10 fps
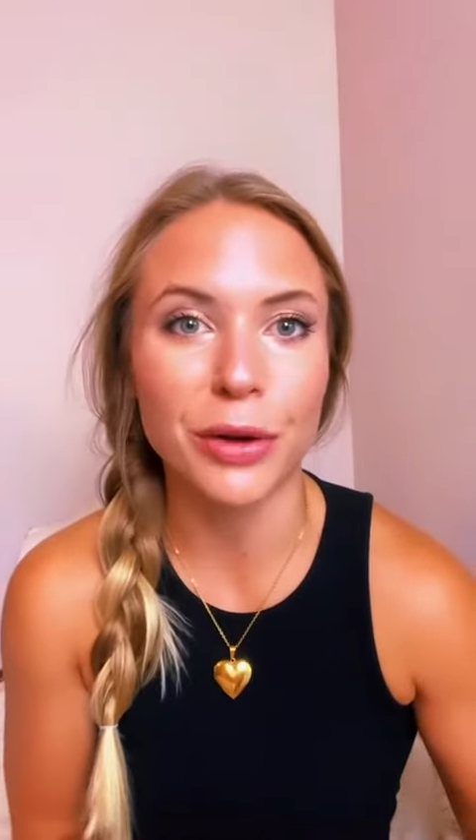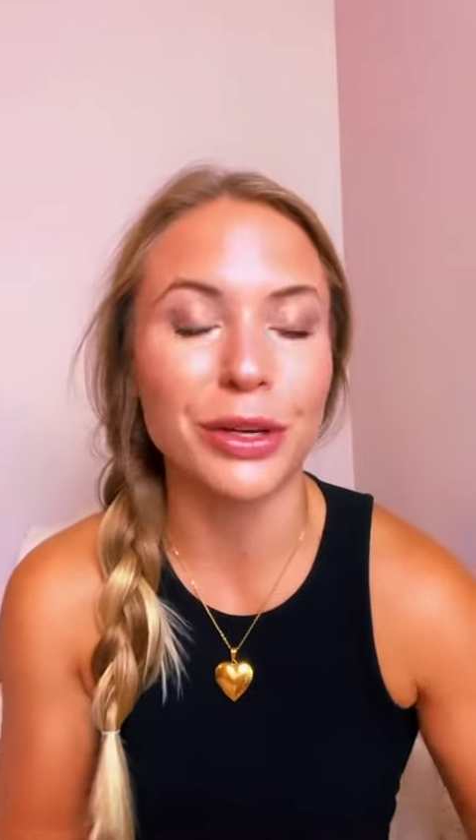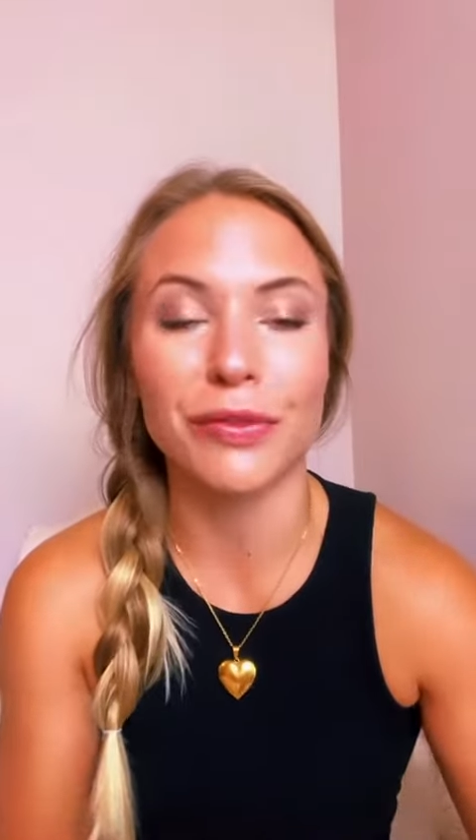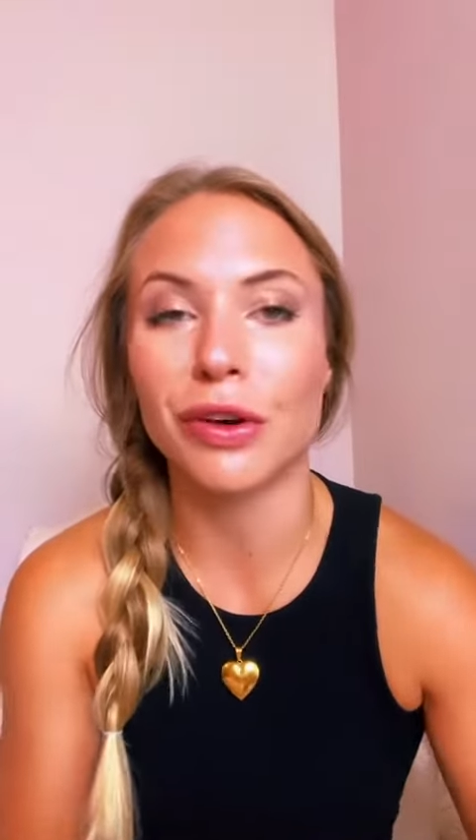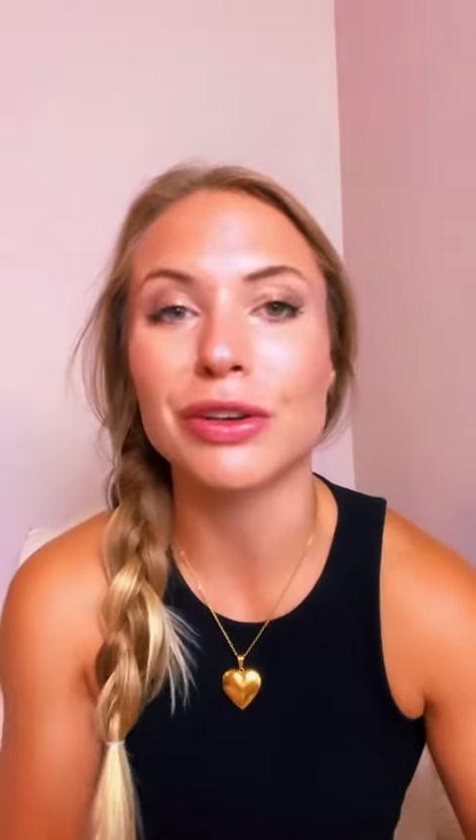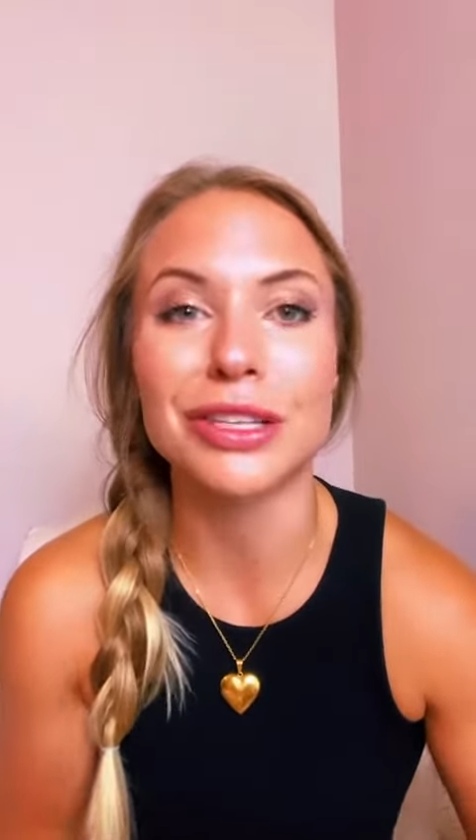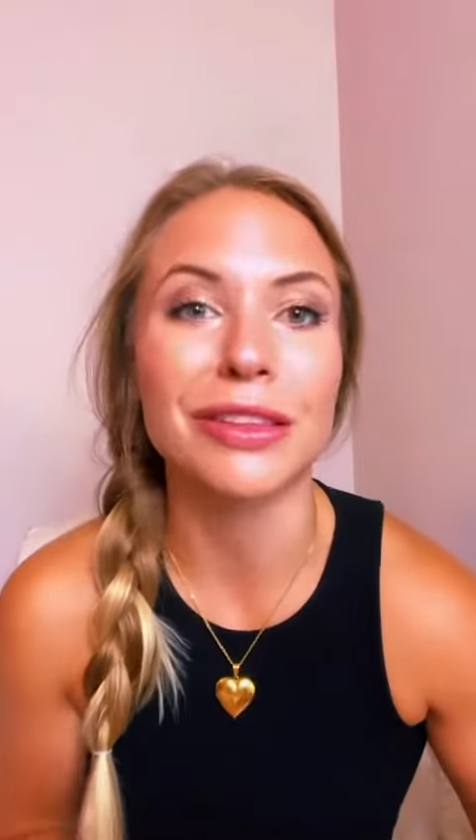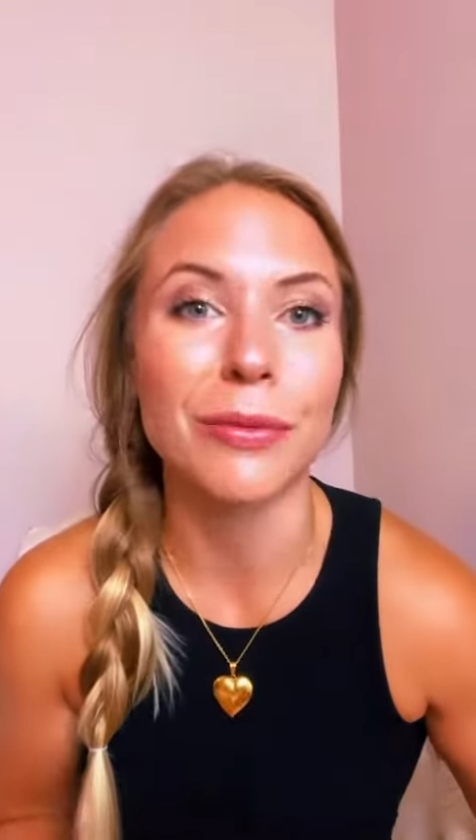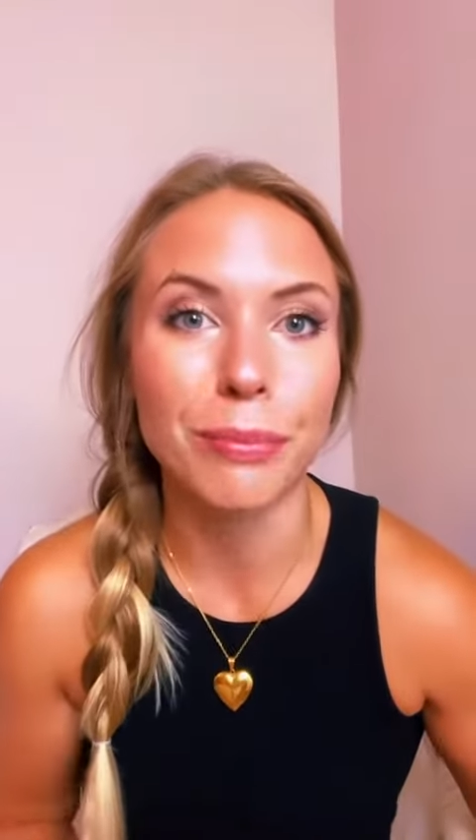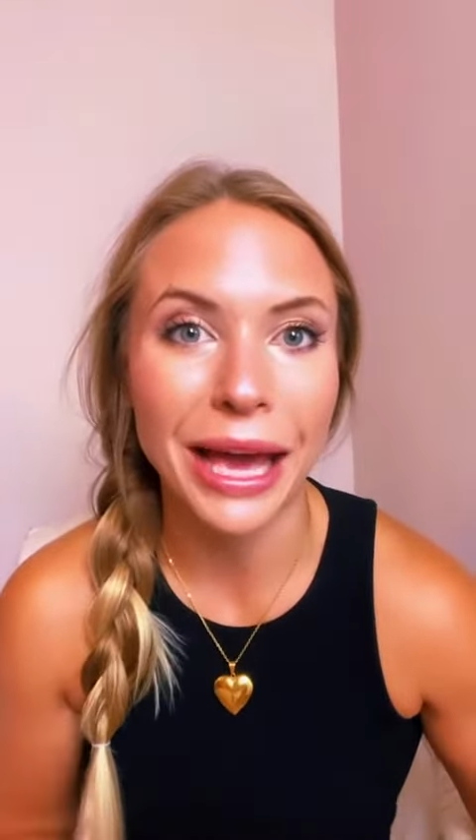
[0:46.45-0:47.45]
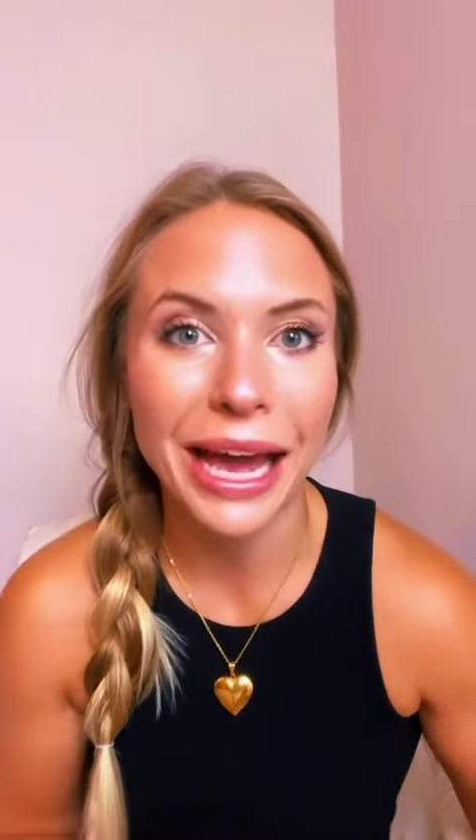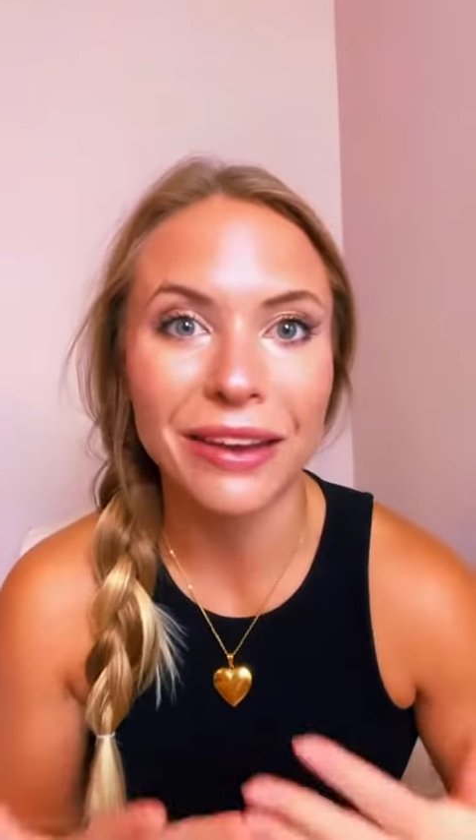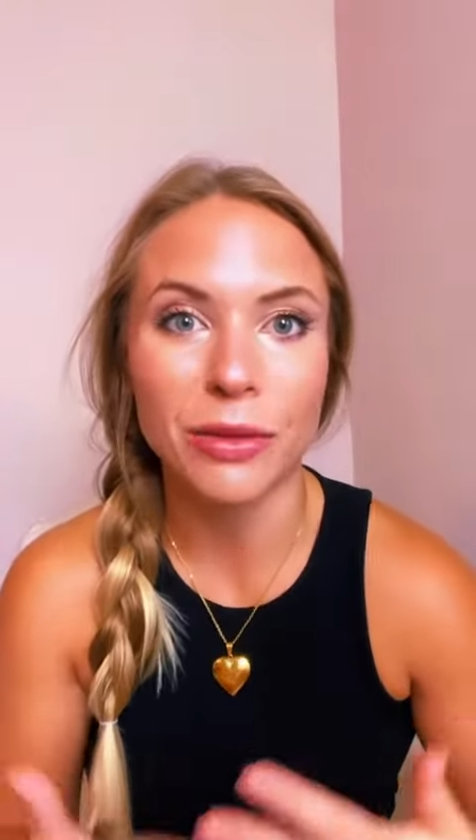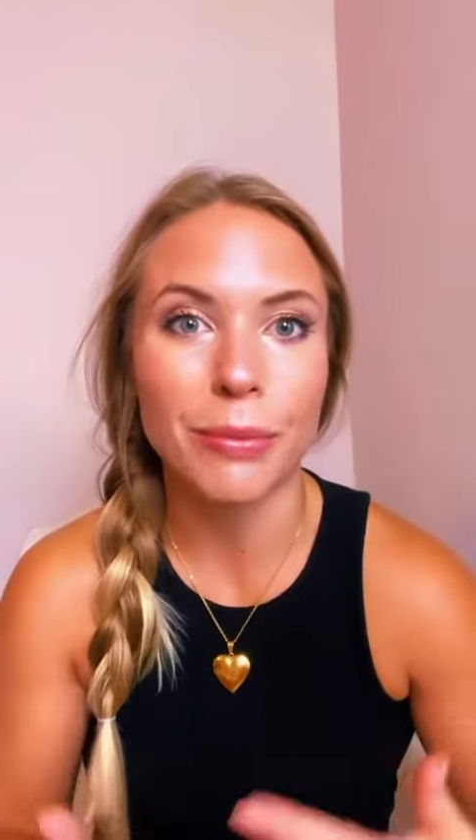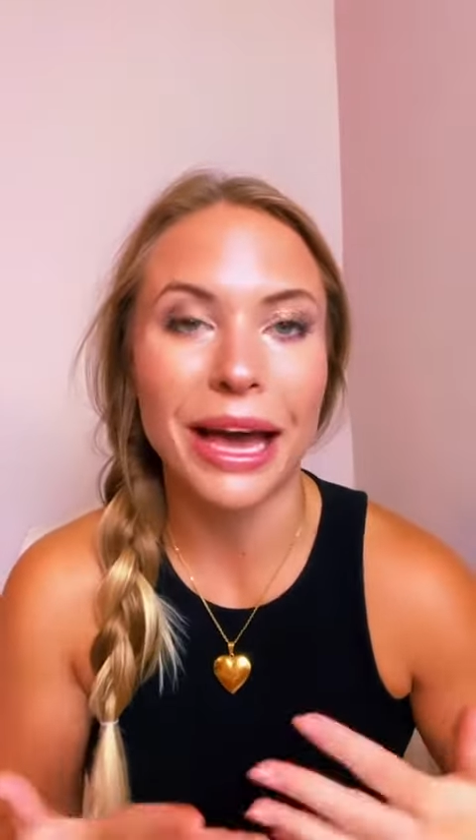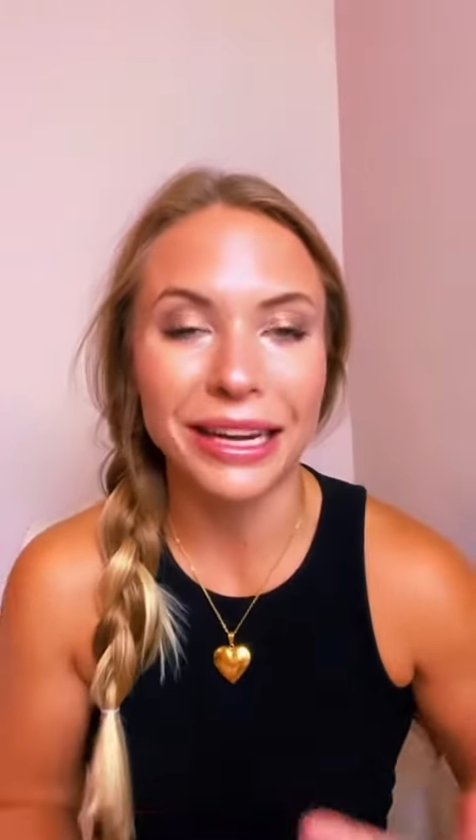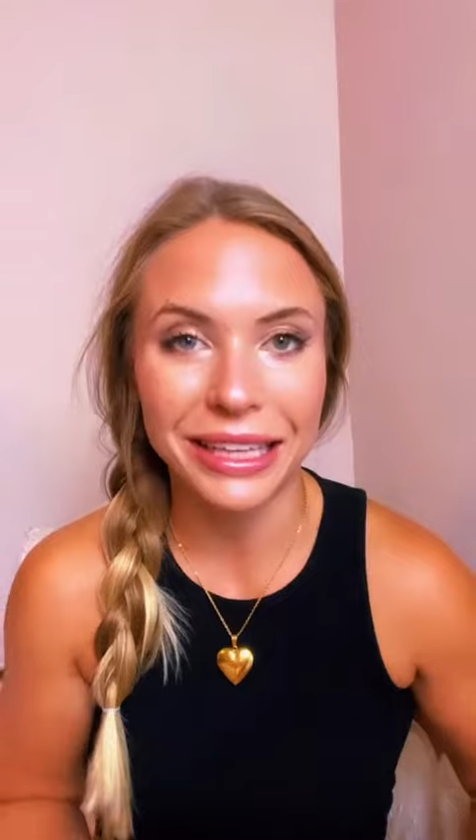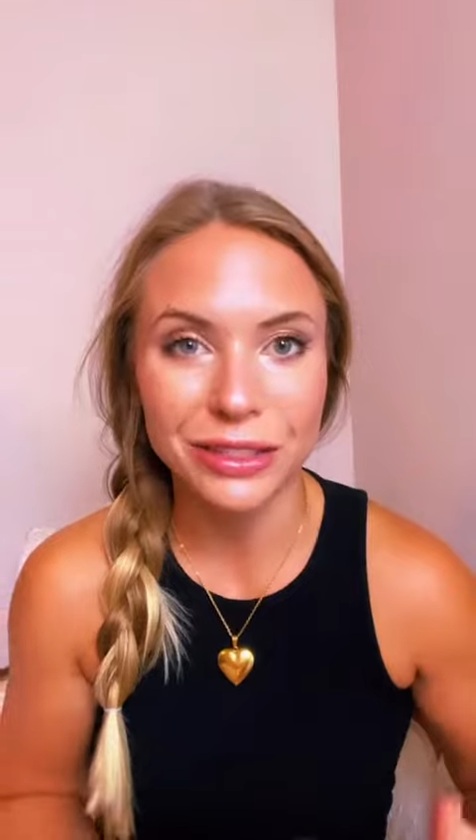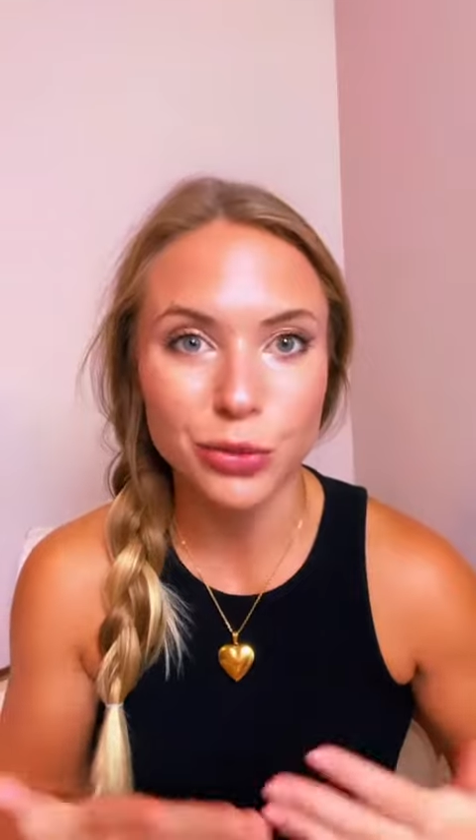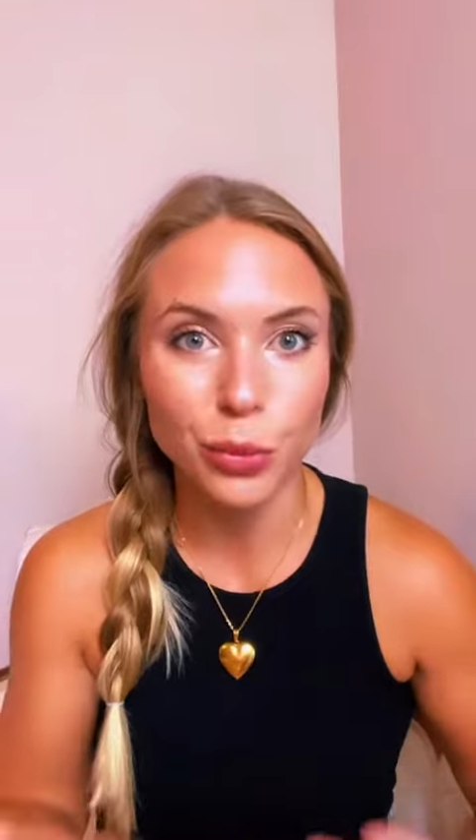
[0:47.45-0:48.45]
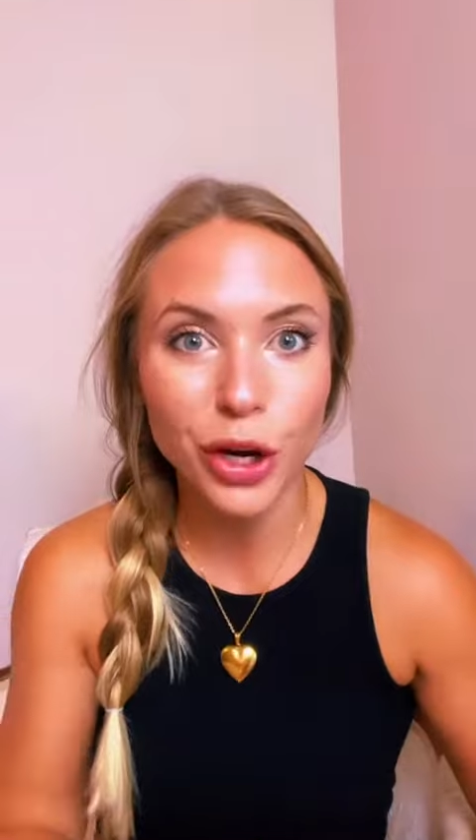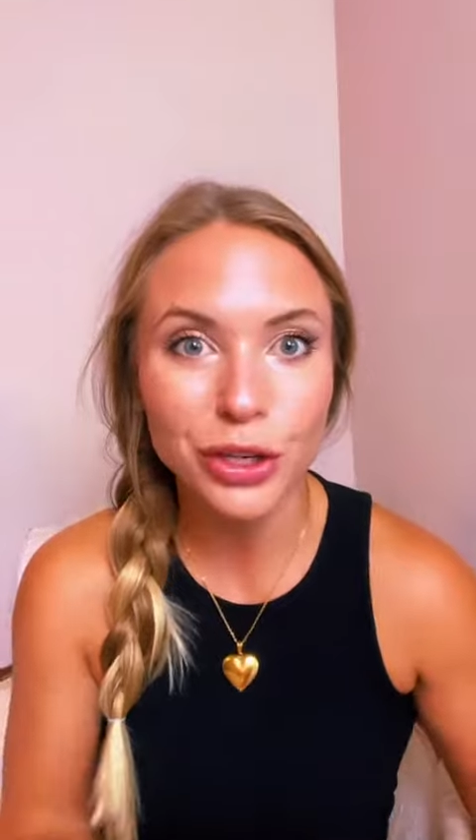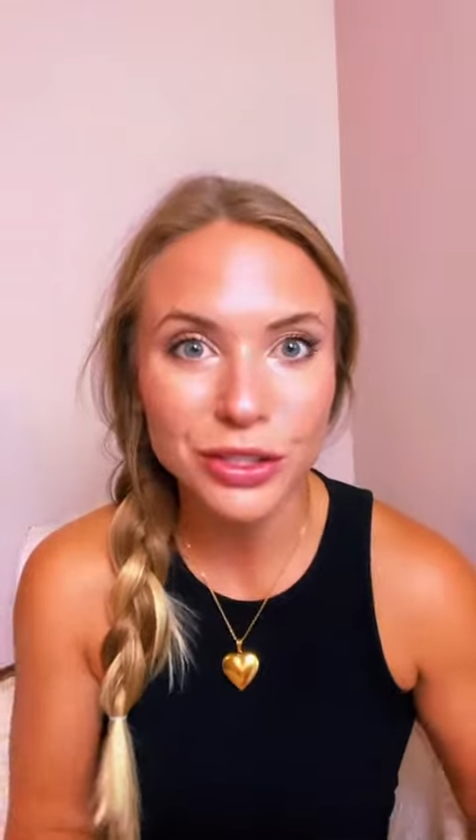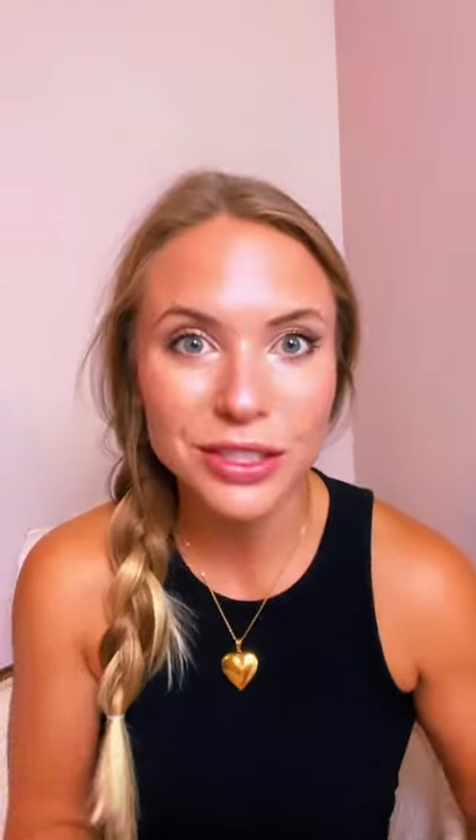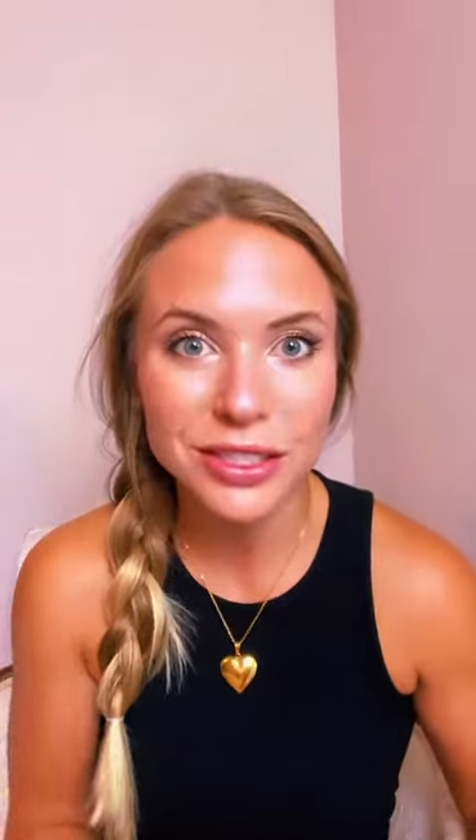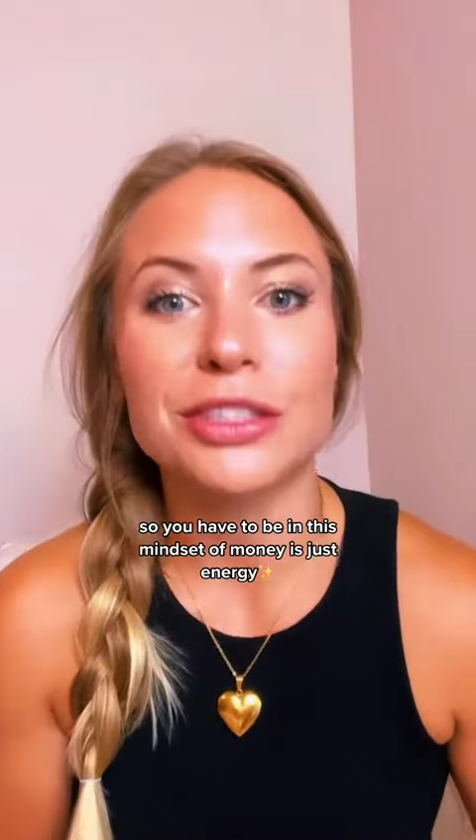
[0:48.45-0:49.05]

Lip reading: When you focus on the bad gets worse.